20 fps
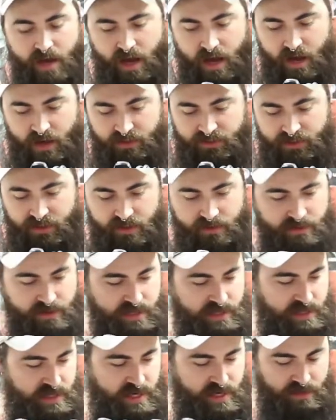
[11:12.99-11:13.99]
Also
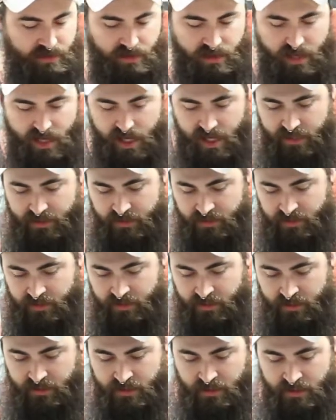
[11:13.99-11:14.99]
in that lot
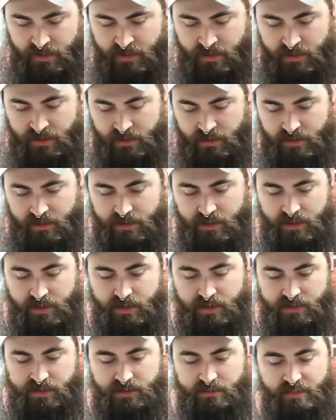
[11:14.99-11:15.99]

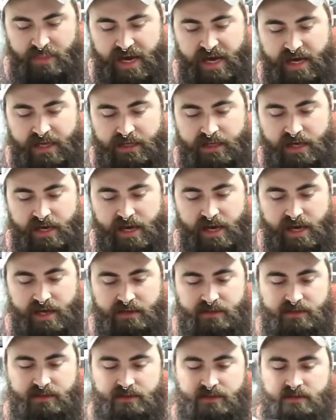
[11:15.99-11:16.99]
is a Mad
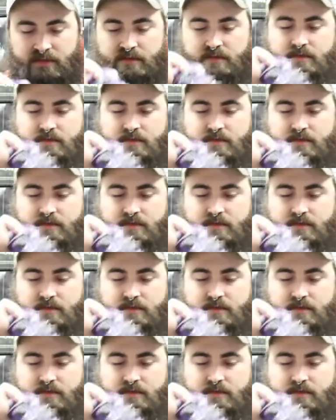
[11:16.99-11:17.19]
Catz.